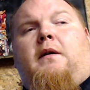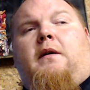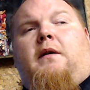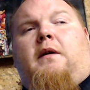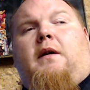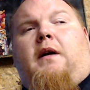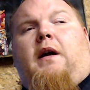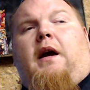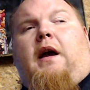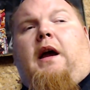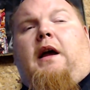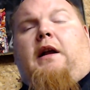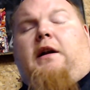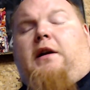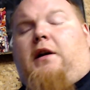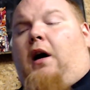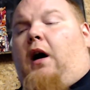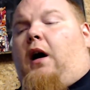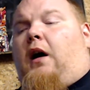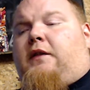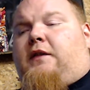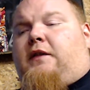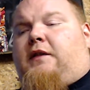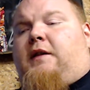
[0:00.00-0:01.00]
and
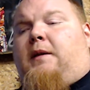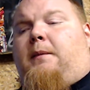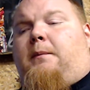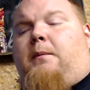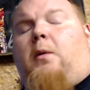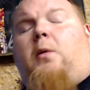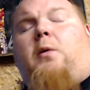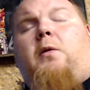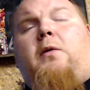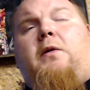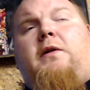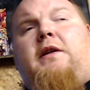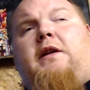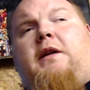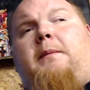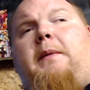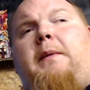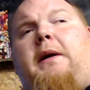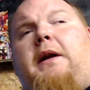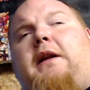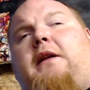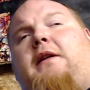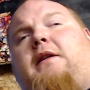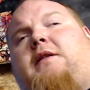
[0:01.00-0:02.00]
cost them more than the money
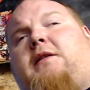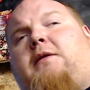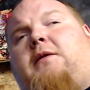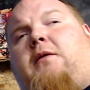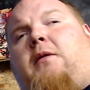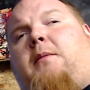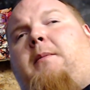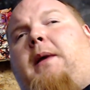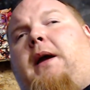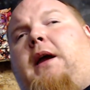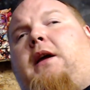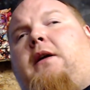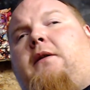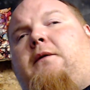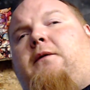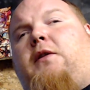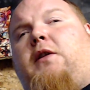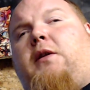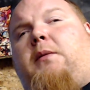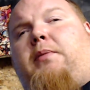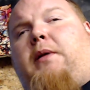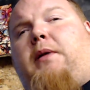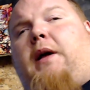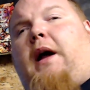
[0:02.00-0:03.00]
that they were making for the
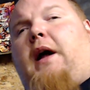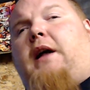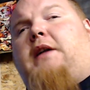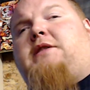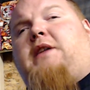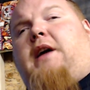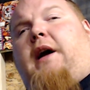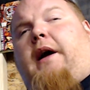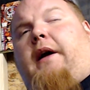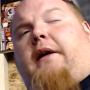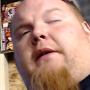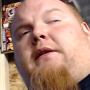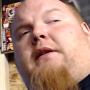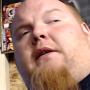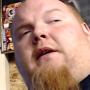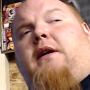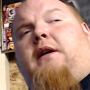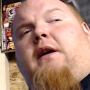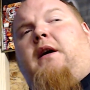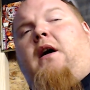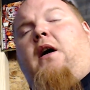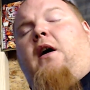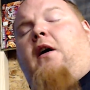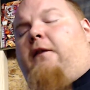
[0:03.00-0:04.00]
project,
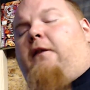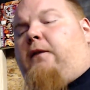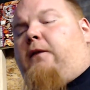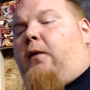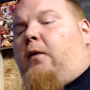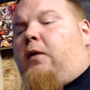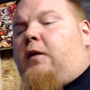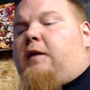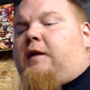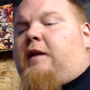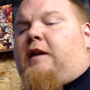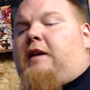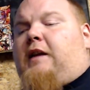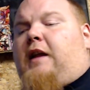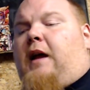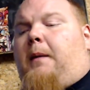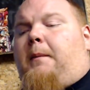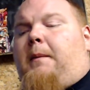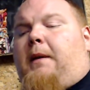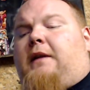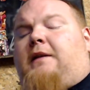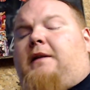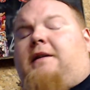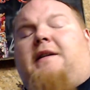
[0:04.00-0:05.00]
forcing them
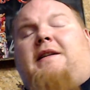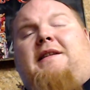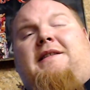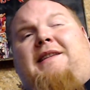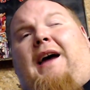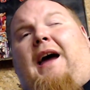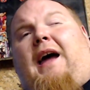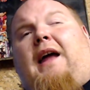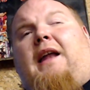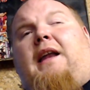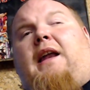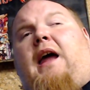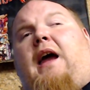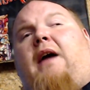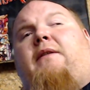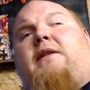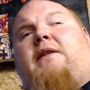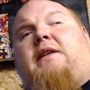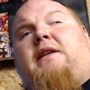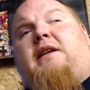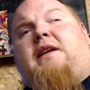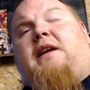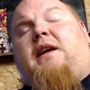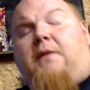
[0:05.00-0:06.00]
into debt and having to
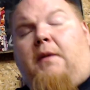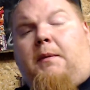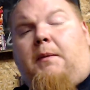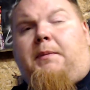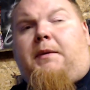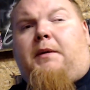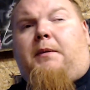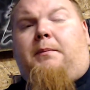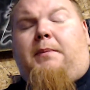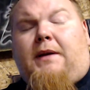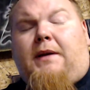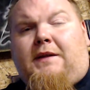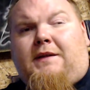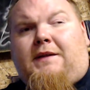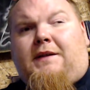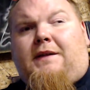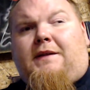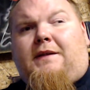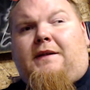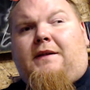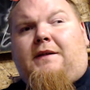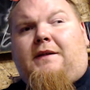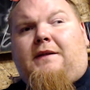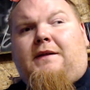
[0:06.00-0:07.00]
give up their
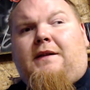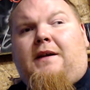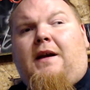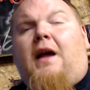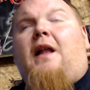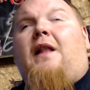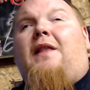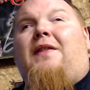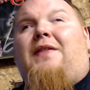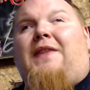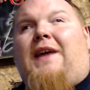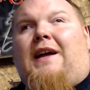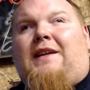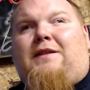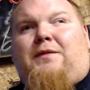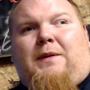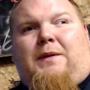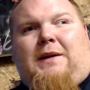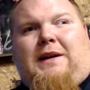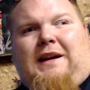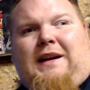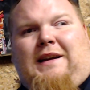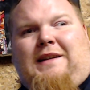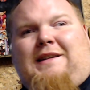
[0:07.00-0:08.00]
businesses. That's what
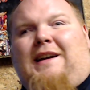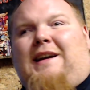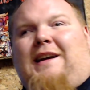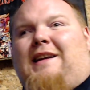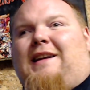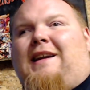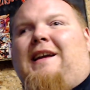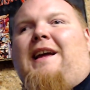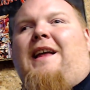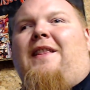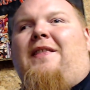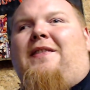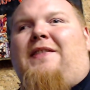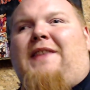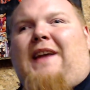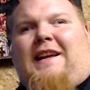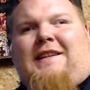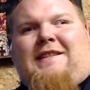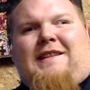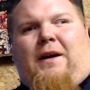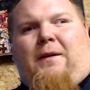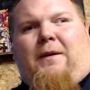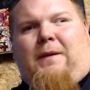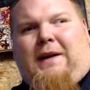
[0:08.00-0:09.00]
he did. That's
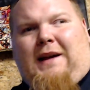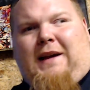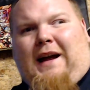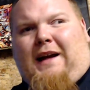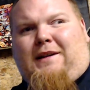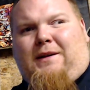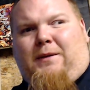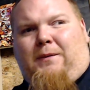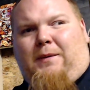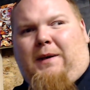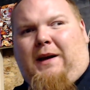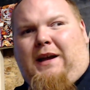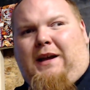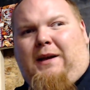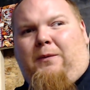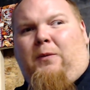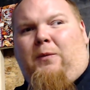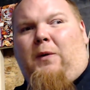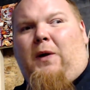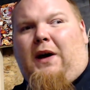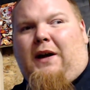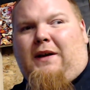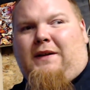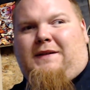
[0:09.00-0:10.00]
how he got the way he
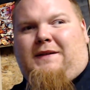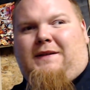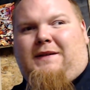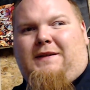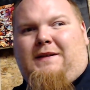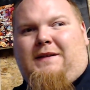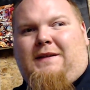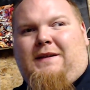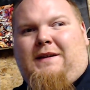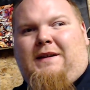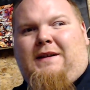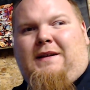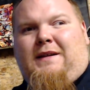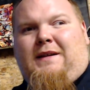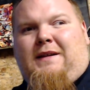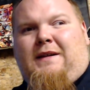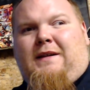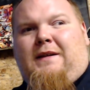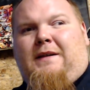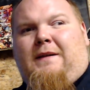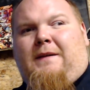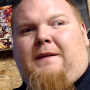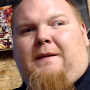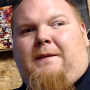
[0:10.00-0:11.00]
was.
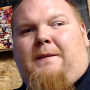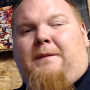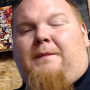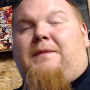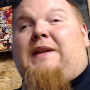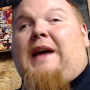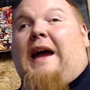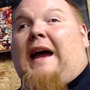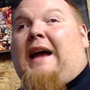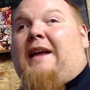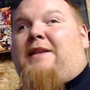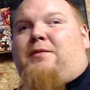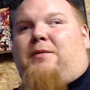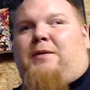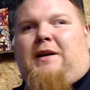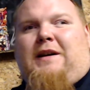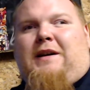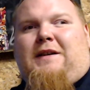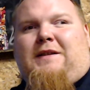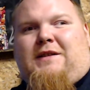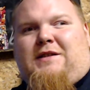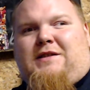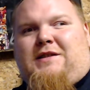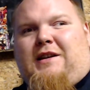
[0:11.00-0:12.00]
That's where he's a
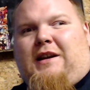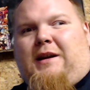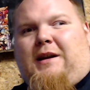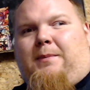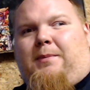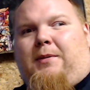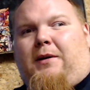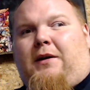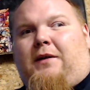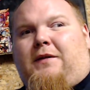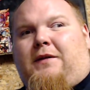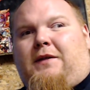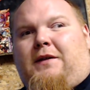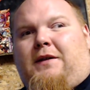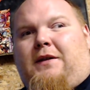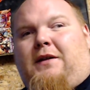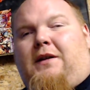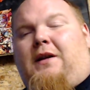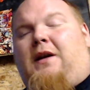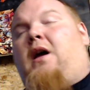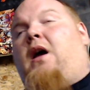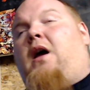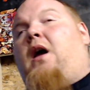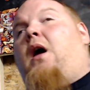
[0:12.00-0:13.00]
shitty person. But